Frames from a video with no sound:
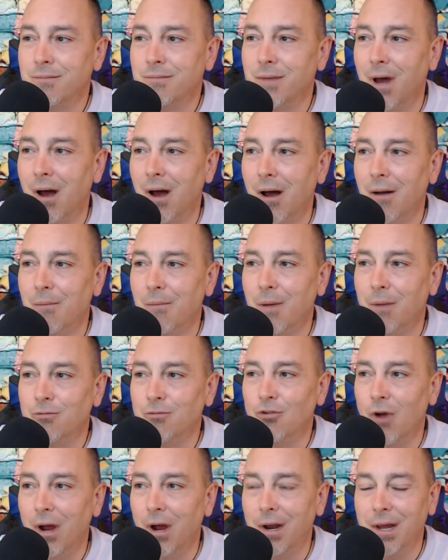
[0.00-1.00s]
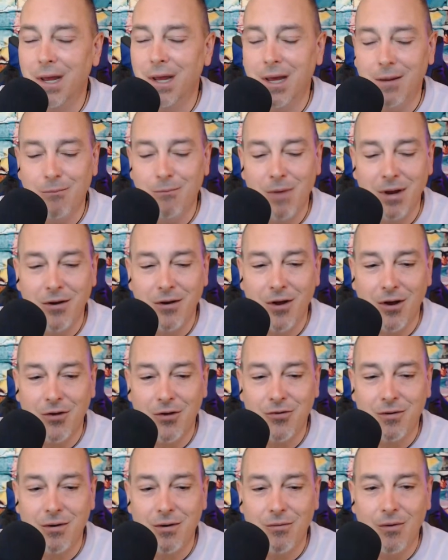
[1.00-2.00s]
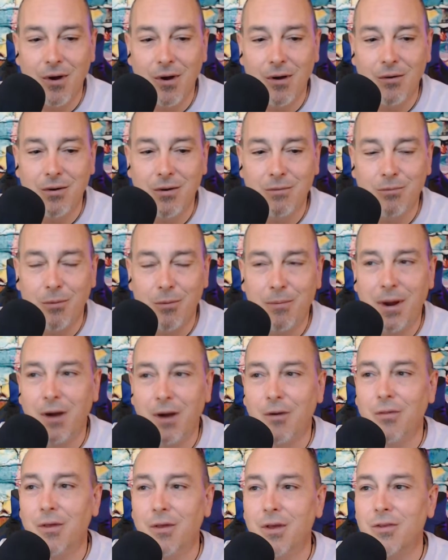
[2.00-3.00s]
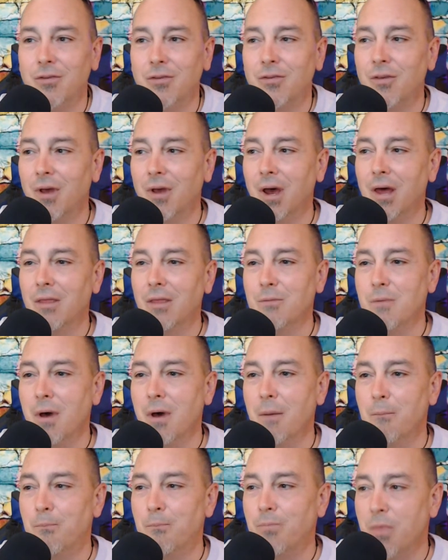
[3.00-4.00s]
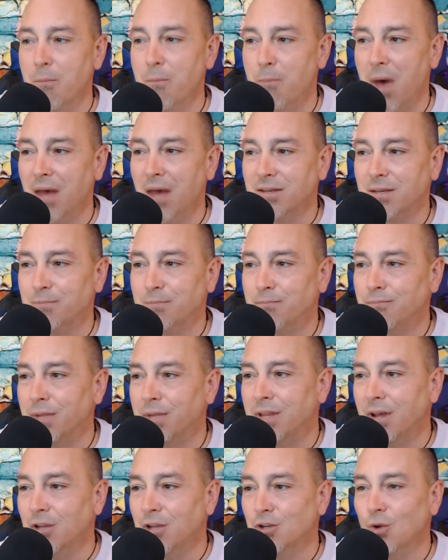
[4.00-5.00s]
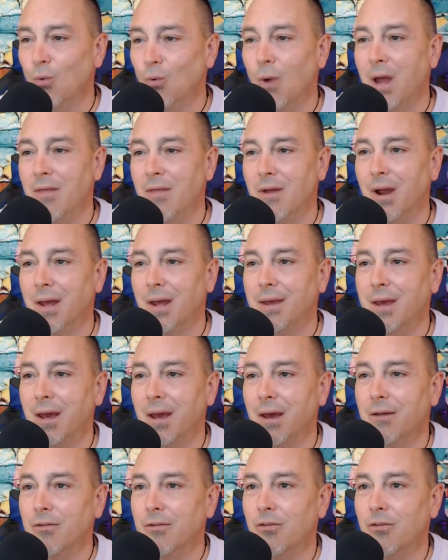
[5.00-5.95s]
I'm trying to get my ducks in a row and prepare this the best potential way that I can.